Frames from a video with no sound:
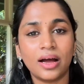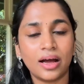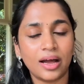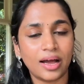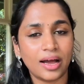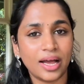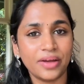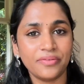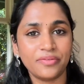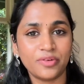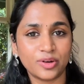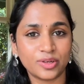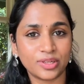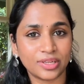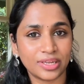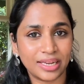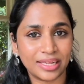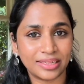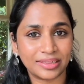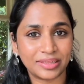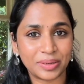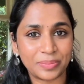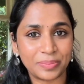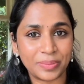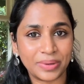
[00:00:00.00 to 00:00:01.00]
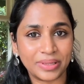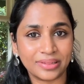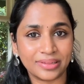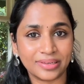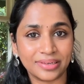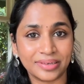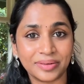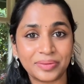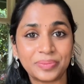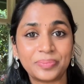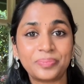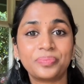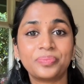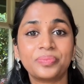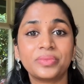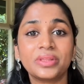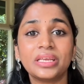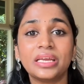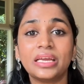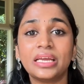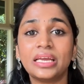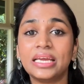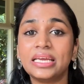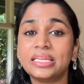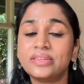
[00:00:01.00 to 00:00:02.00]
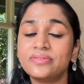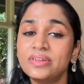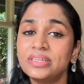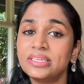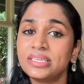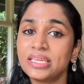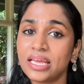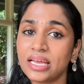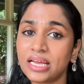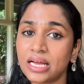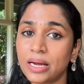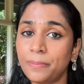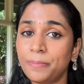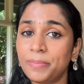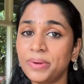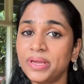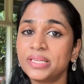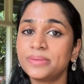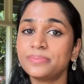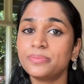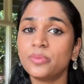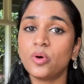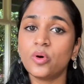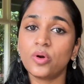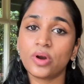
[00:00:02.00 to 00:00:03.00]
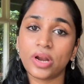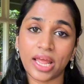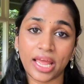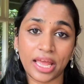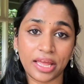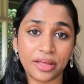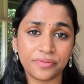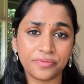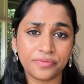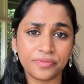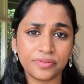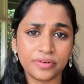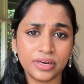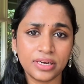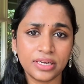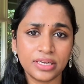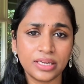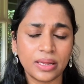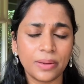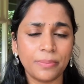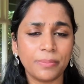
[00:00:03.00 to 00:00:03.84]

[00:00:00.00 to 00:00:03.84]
I've got another method. It will take a bit more effort,